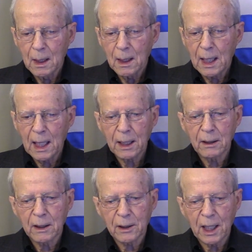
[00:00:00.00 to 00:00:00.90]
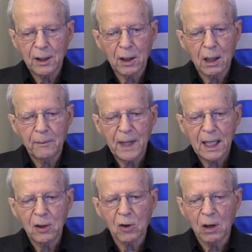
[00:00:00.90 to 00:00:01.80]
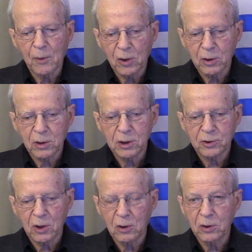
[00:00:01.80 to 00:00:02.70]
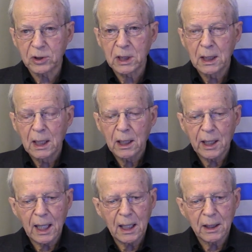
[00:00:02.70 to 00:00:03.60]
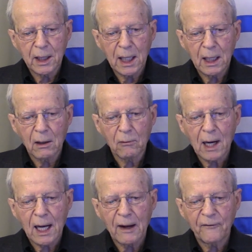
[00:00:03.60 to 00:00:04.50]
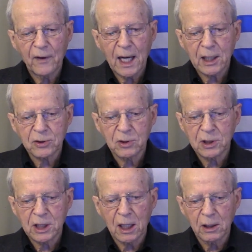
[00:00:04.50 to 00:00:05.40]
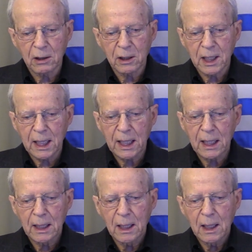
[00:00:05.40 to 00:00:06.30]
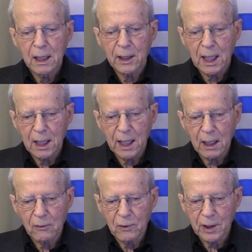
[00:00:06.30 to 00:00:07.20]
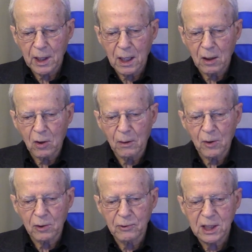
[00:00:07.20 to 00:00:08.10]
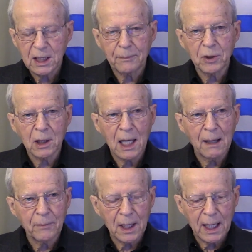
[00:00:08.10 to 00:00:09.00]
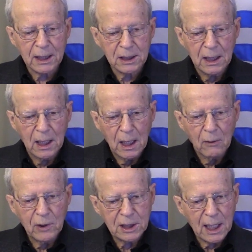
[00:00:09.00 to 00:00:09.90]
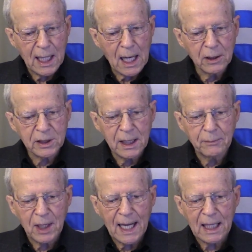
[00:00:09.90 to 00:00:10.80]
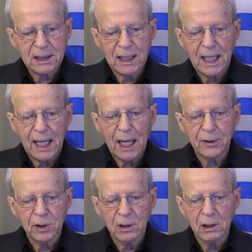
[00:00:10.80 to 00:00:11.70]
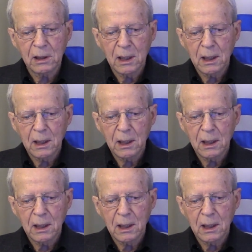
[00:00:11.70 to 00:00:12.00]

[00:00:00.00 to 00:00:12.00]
And then there are many hormonal controls. They arrive extracellularly. They link with a hormone receptor complex, which allows them to actually enter